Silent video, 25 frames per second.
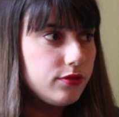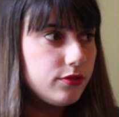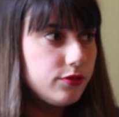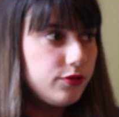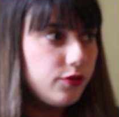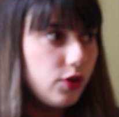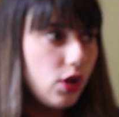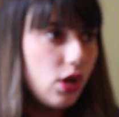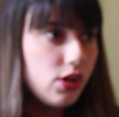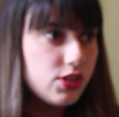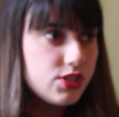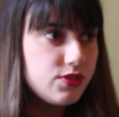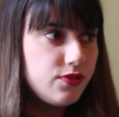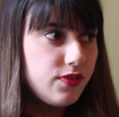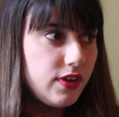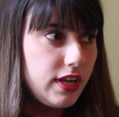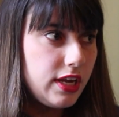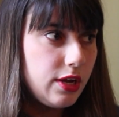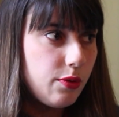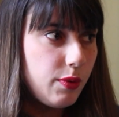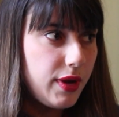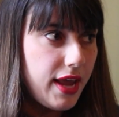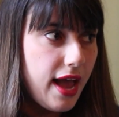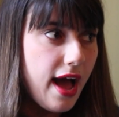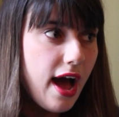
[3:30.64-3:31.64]

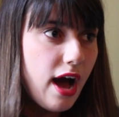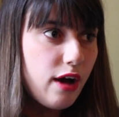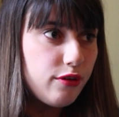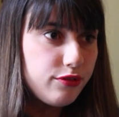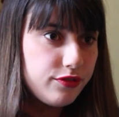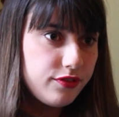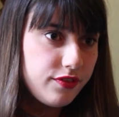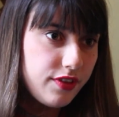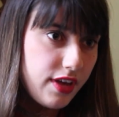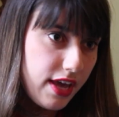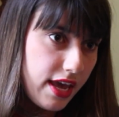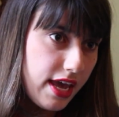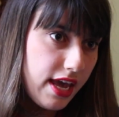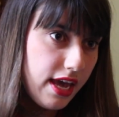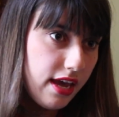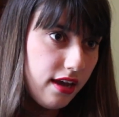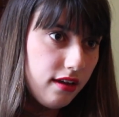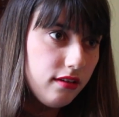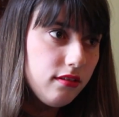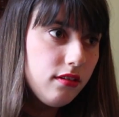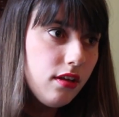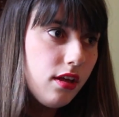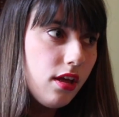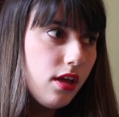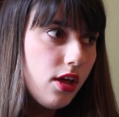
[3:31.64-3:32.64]
philosophy we have here,
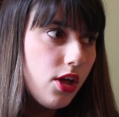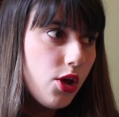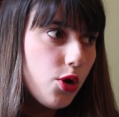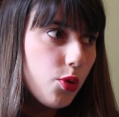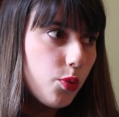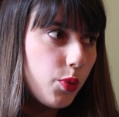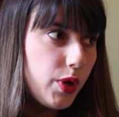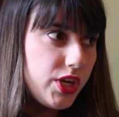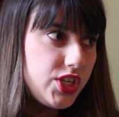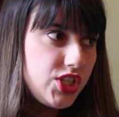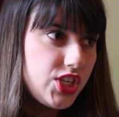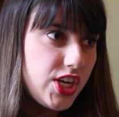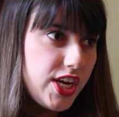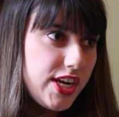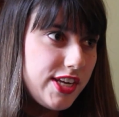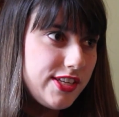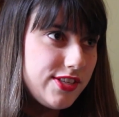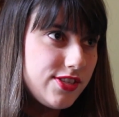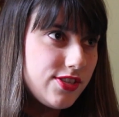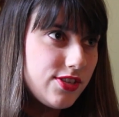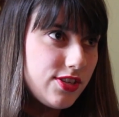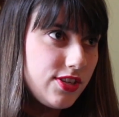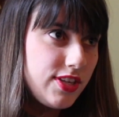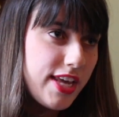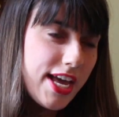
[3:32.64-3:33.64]
which
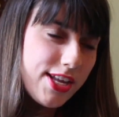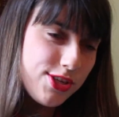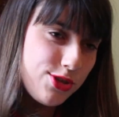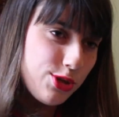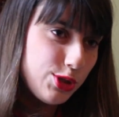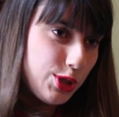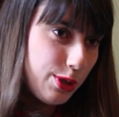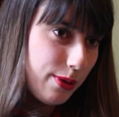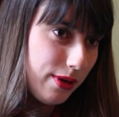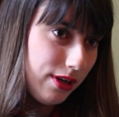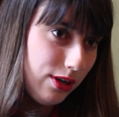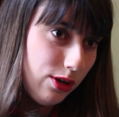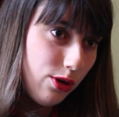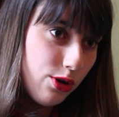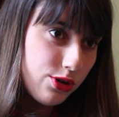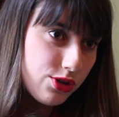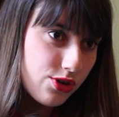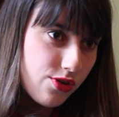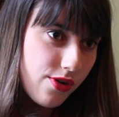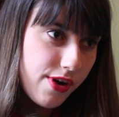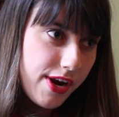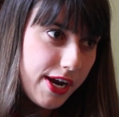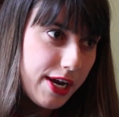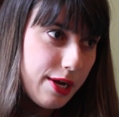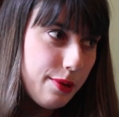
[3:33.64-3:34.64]
is, yes, you're doing a law
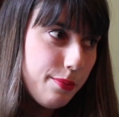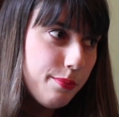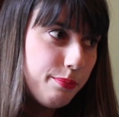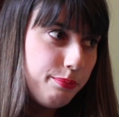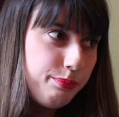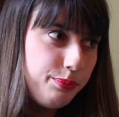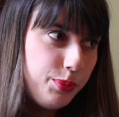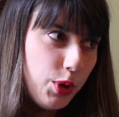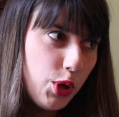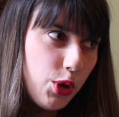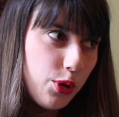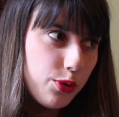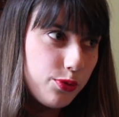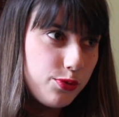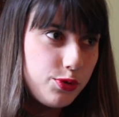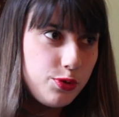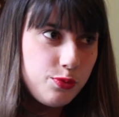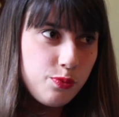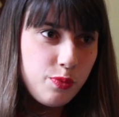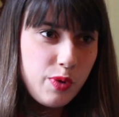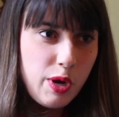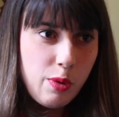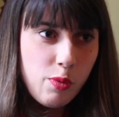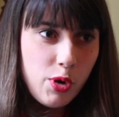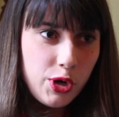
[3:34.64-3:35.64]
degree, but
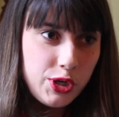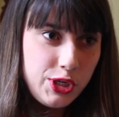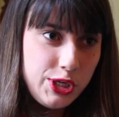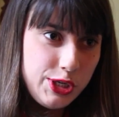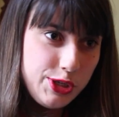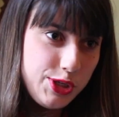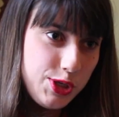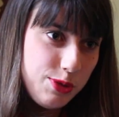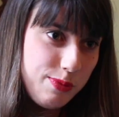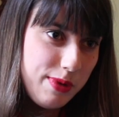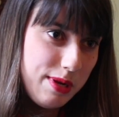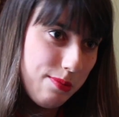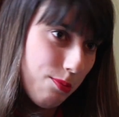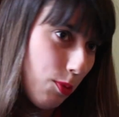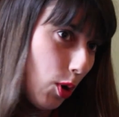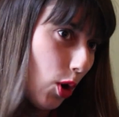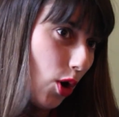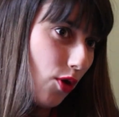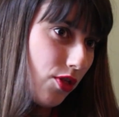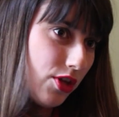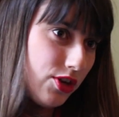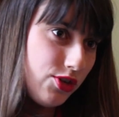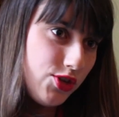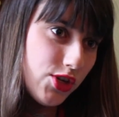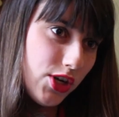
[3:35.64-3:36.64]
we want you to be
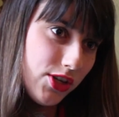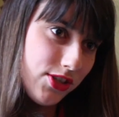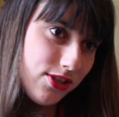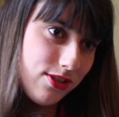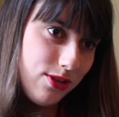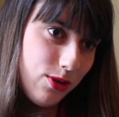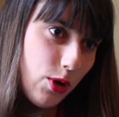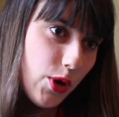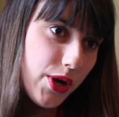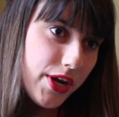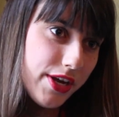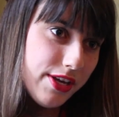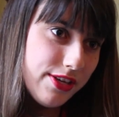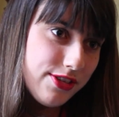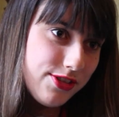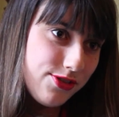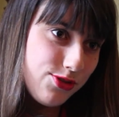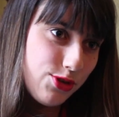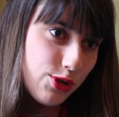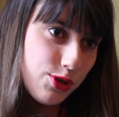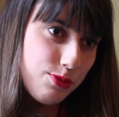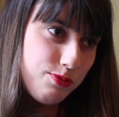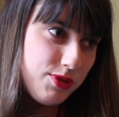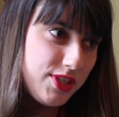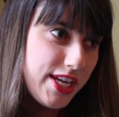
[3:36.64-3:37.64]
more than just lawyers,
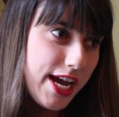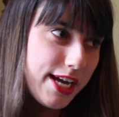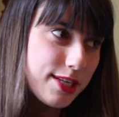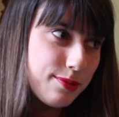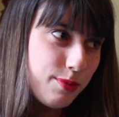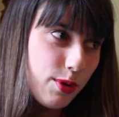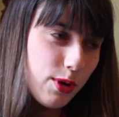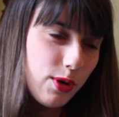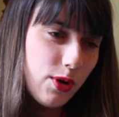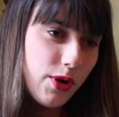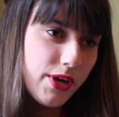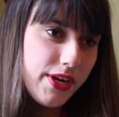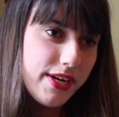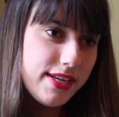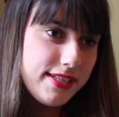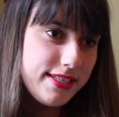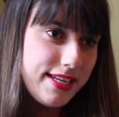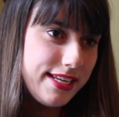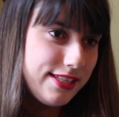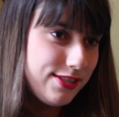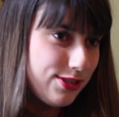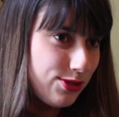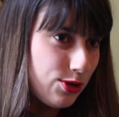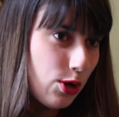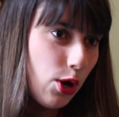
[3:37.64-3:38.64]
just textbook lawyers.
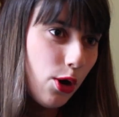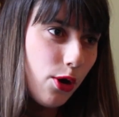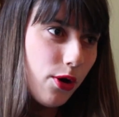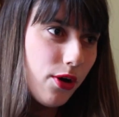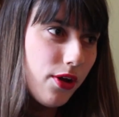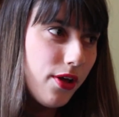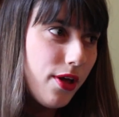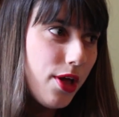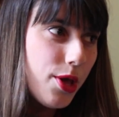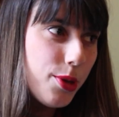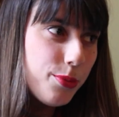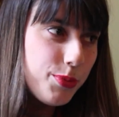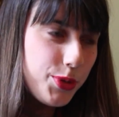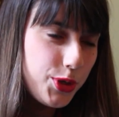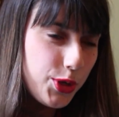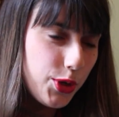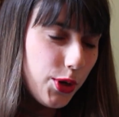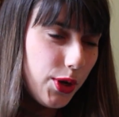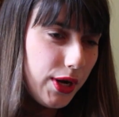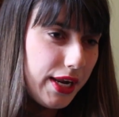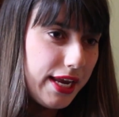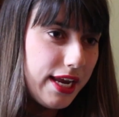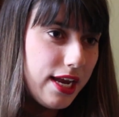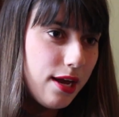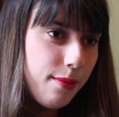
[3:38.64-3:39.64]
It's not
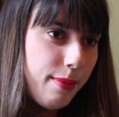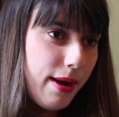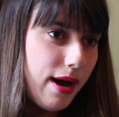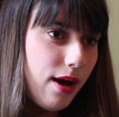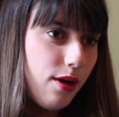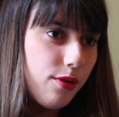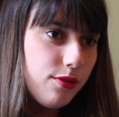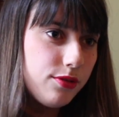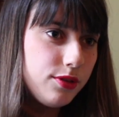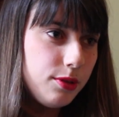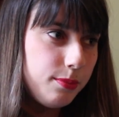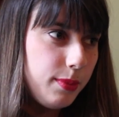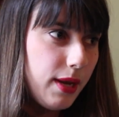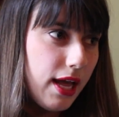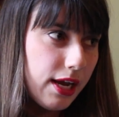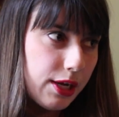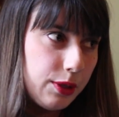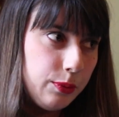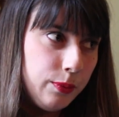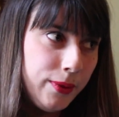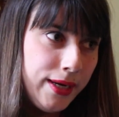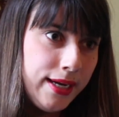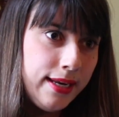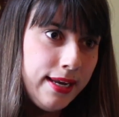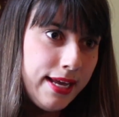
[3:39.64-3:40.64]
purely about the
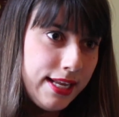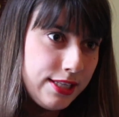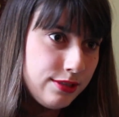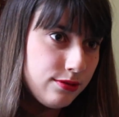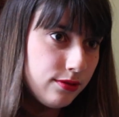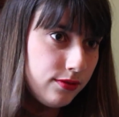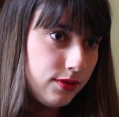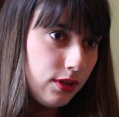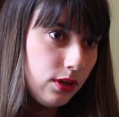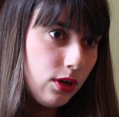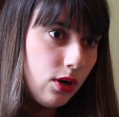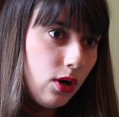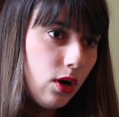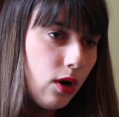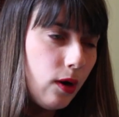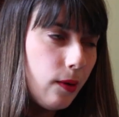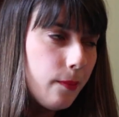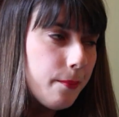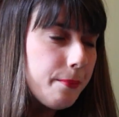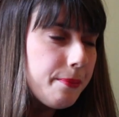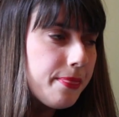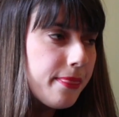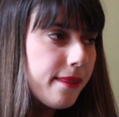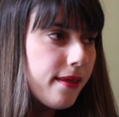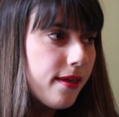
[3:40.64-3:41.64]
black and white letter of the
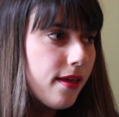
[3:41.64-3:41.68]
law.